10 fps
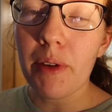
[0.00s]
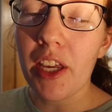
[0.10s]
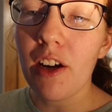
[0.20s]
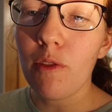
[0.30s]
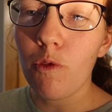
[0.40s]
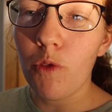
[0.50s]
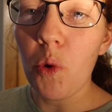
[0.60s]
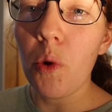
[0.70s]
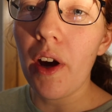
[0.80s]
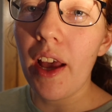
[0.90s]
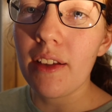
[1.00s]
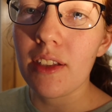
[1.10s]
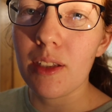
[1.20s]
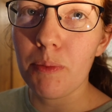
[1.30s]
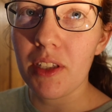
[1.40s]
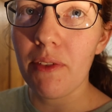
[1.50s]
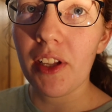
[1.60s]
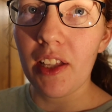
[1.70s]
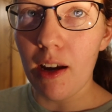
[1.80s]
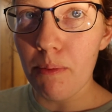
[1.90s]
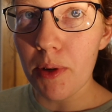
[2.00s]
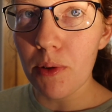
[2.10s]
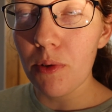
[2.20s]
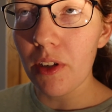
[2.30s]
account for specifically our build.